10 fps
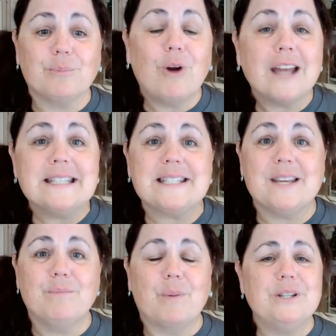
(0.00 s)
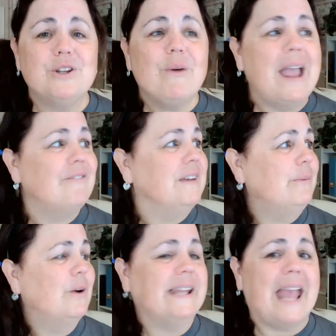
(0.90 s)
Protestant, but we don't have
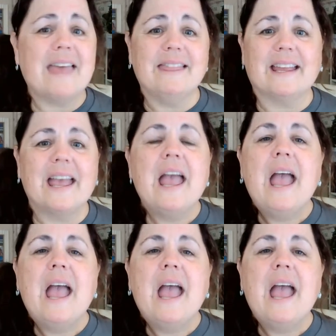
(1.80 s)
anyone Catholic.